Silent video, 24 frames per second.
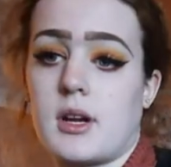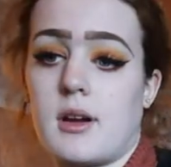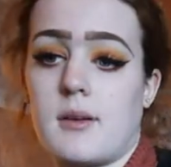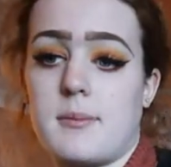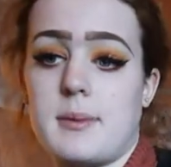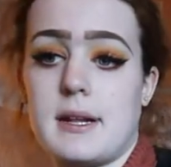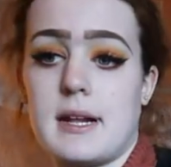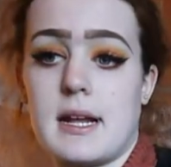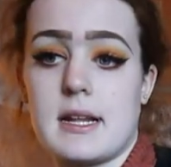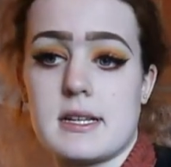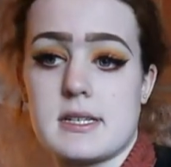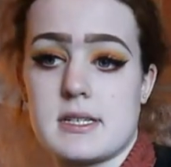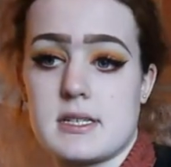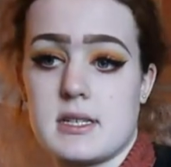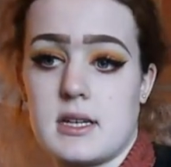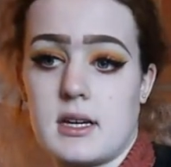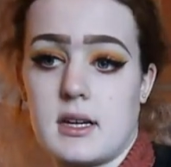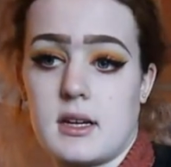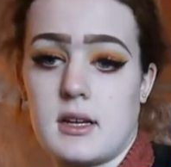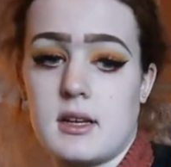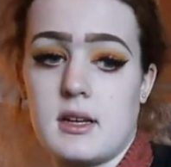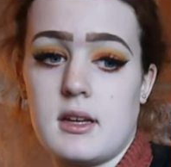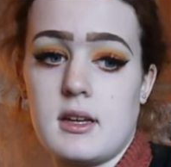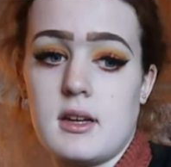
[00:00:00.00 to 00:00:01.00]
I've been
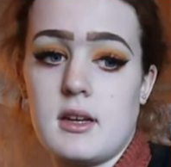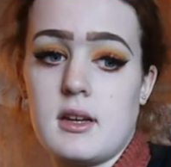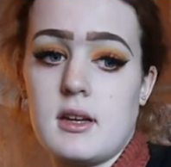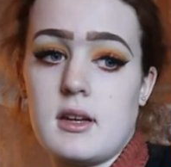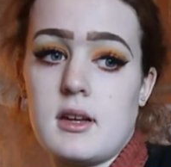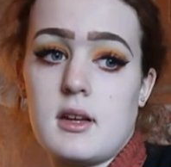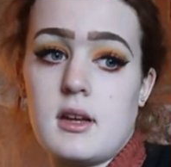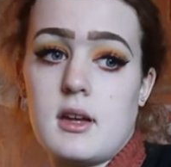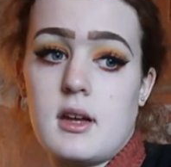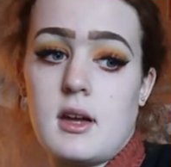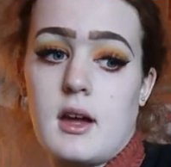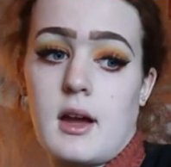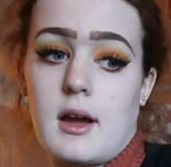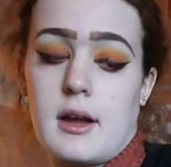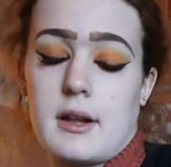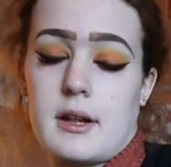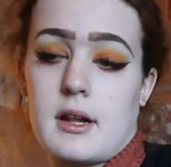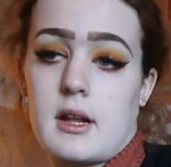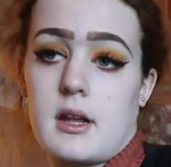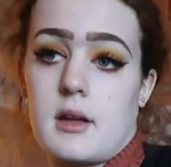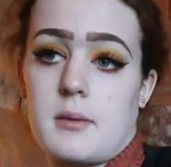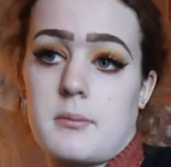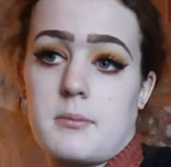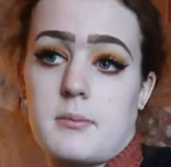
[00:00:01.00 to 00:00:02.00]
editing and
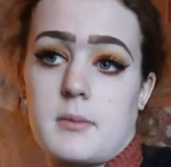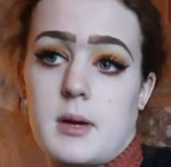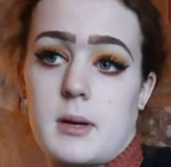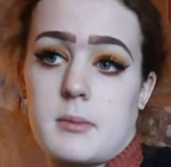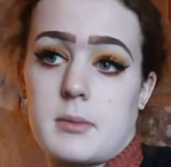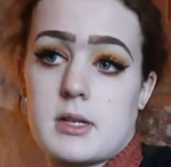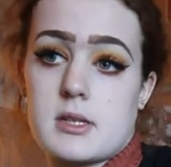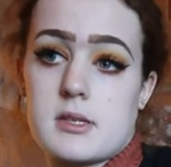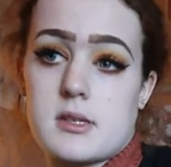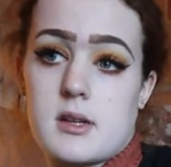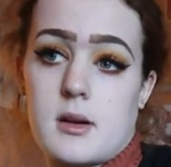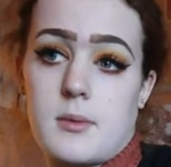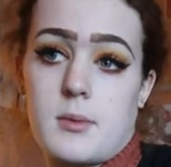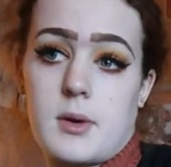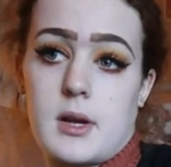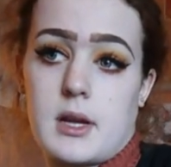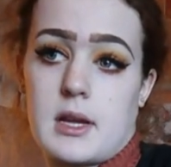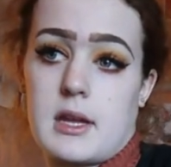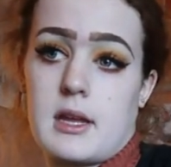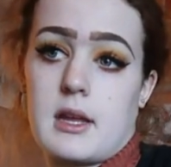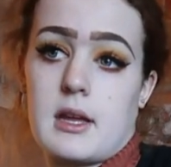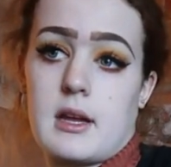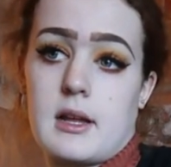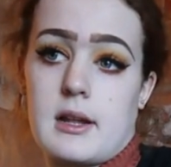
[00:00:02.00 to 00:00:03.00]
I'm going to start
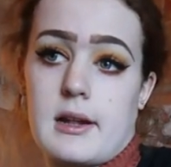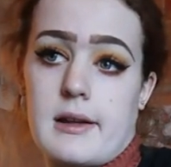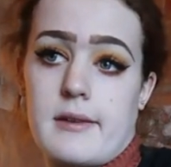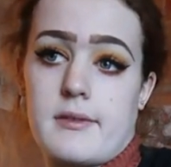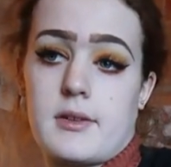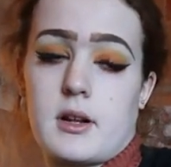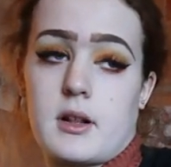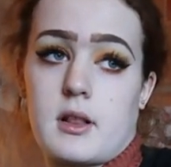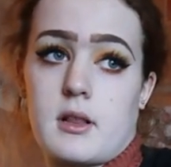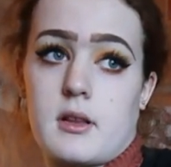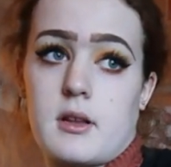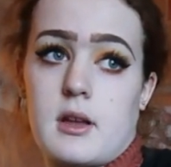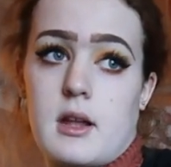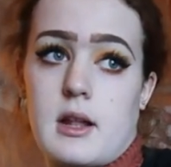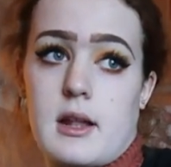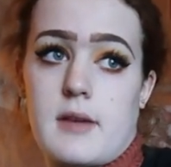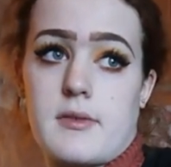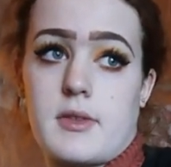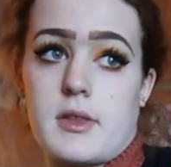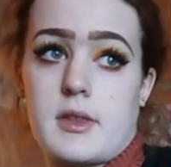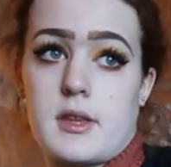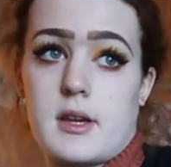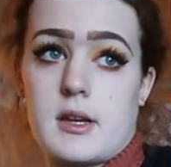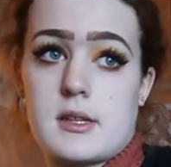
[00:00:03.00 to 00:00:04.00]
working at
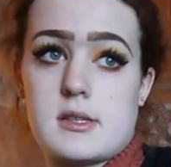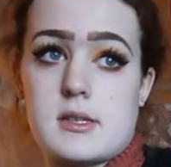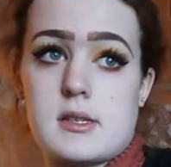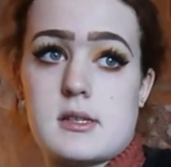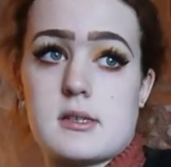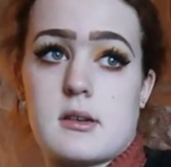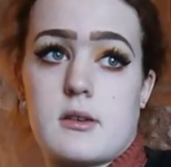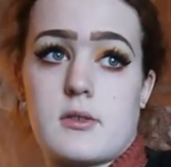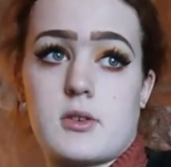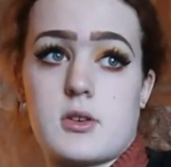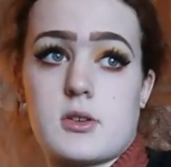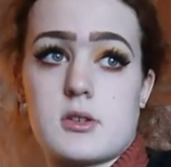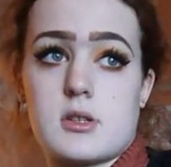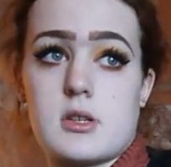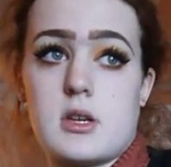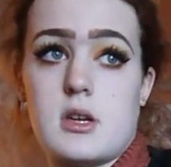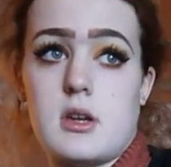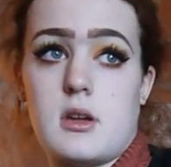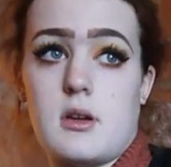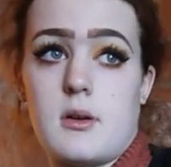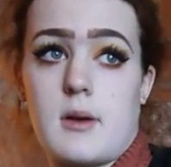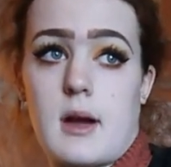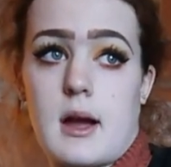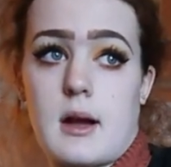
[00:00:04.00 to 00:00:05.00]
11:30, so I've got
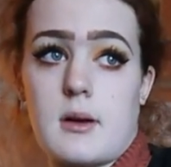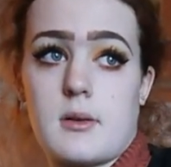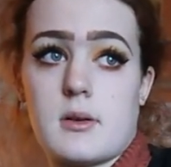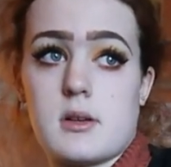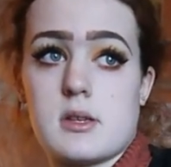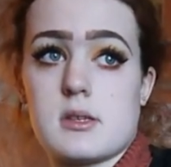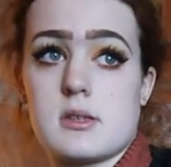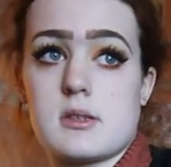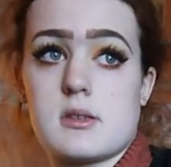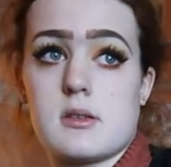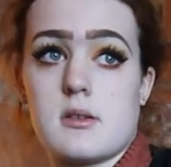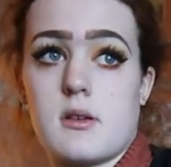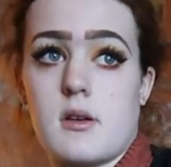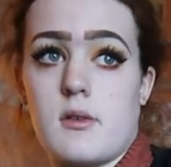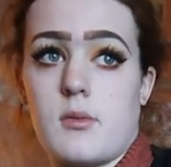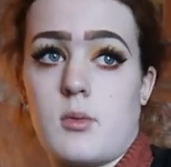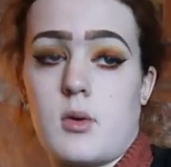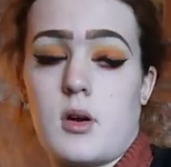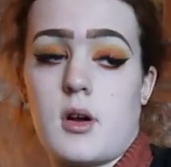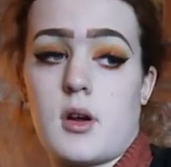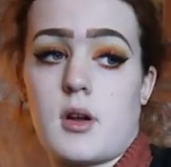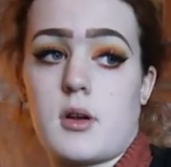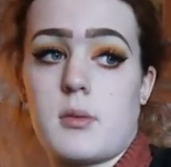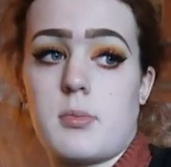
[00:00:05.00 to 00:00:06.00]
2 hours of
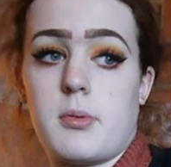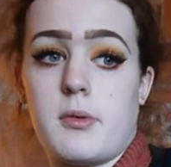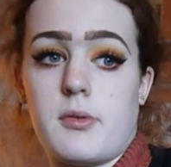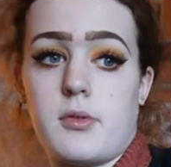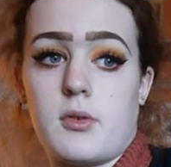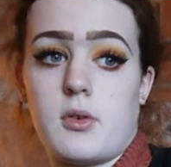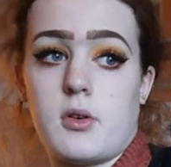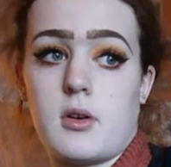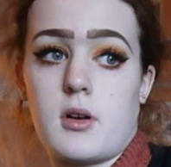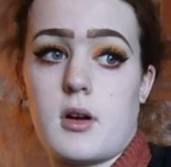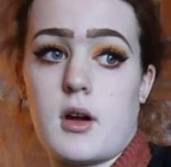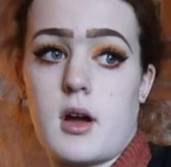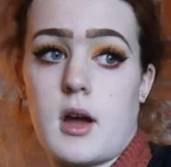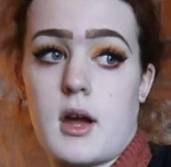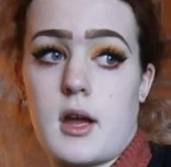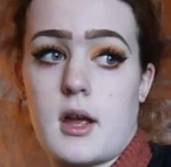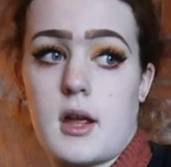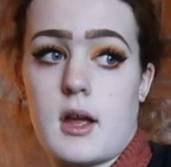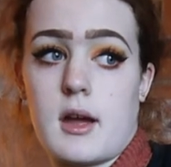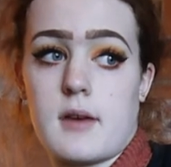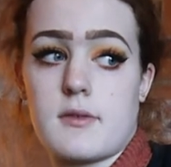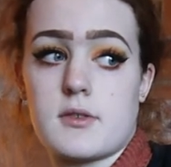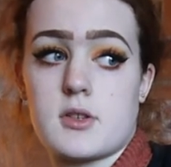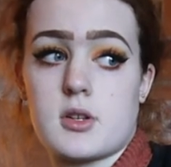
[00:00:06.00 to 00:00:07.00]
work before I
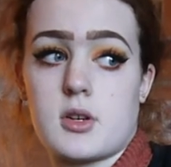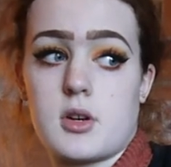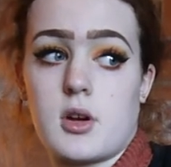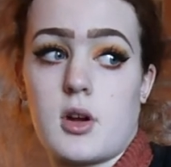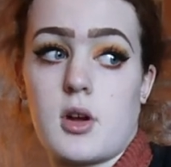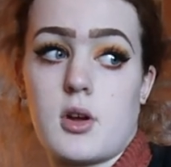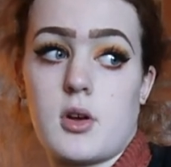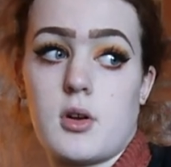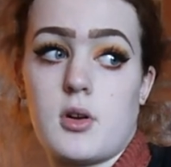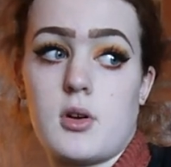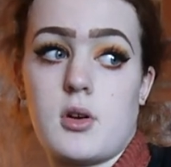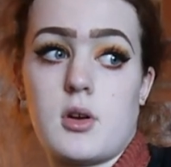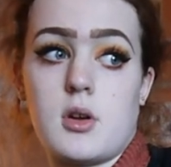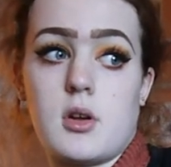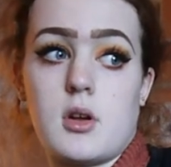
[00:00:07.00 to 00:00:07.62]
have to go